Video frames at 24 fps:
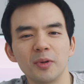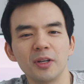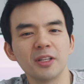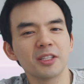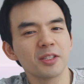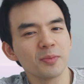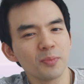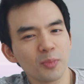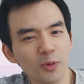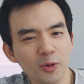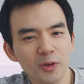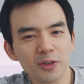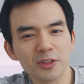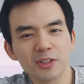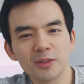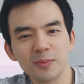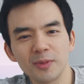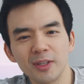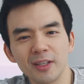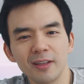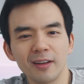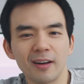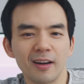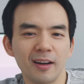but it's important to
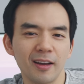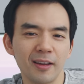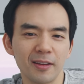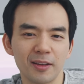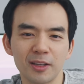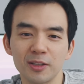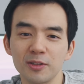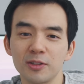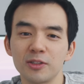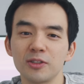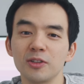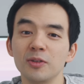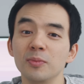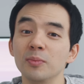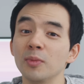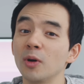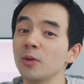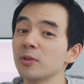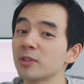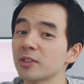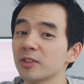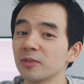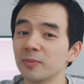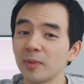me. I consume
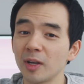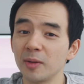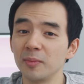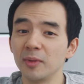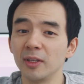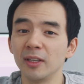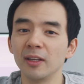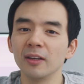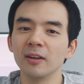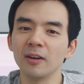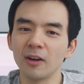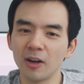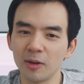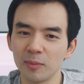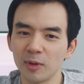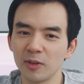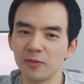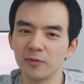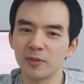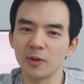most of my media on my